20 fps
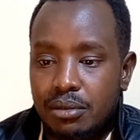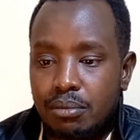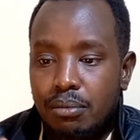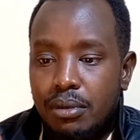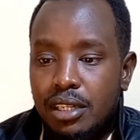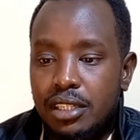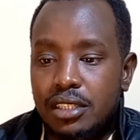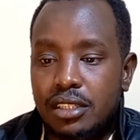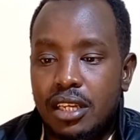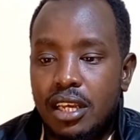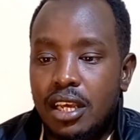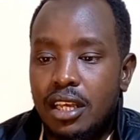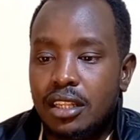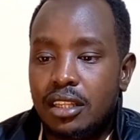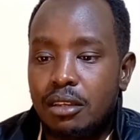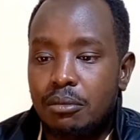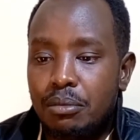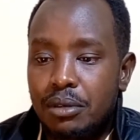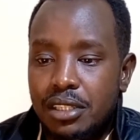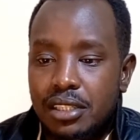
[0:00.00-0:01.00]
But
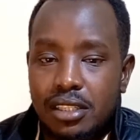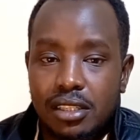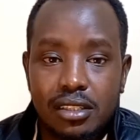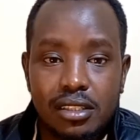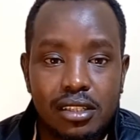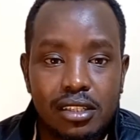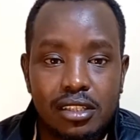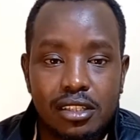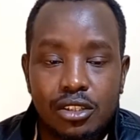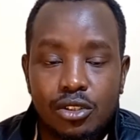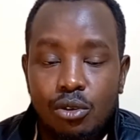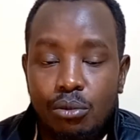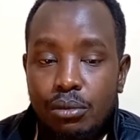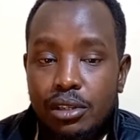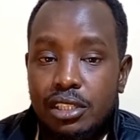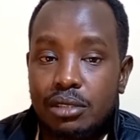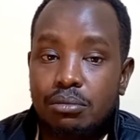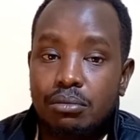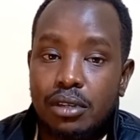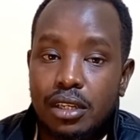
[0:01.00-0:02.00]
the basics is you
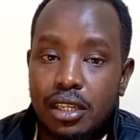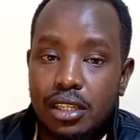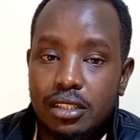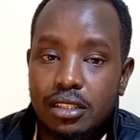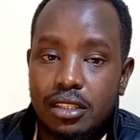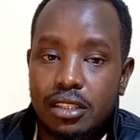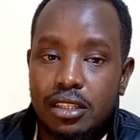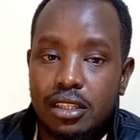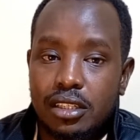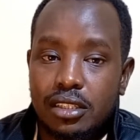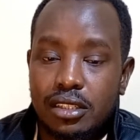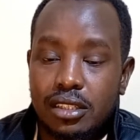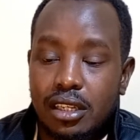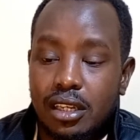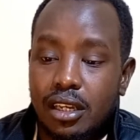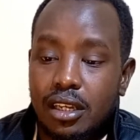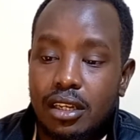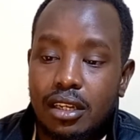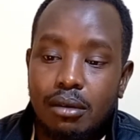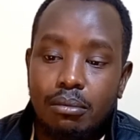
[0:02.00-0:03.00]
must be 18 years
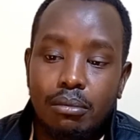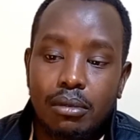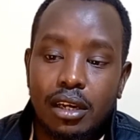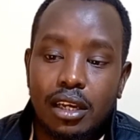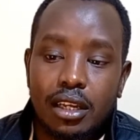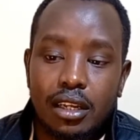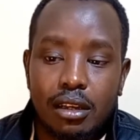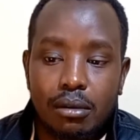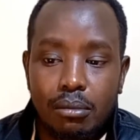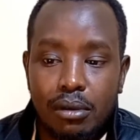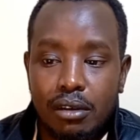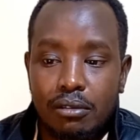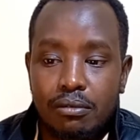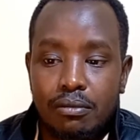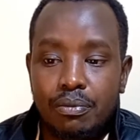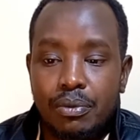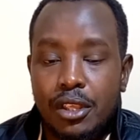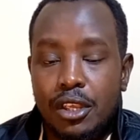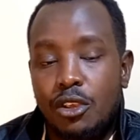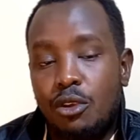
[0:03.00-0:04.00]
and above,
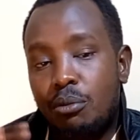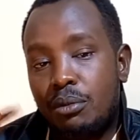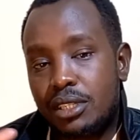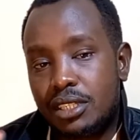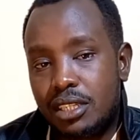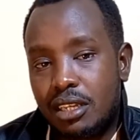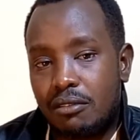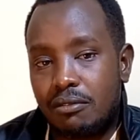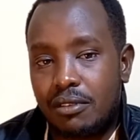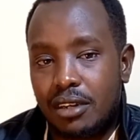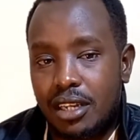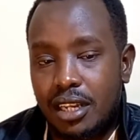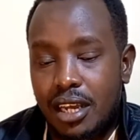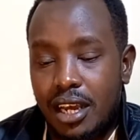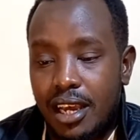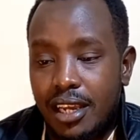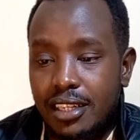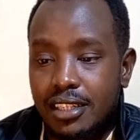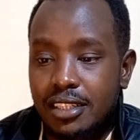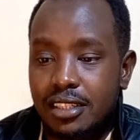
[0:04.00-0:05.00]
you must have an
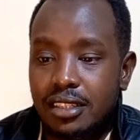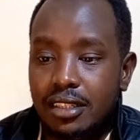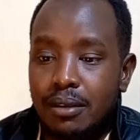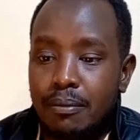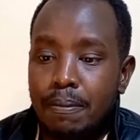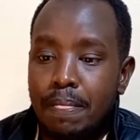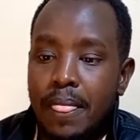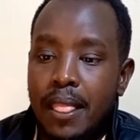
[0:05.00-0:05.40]
ID,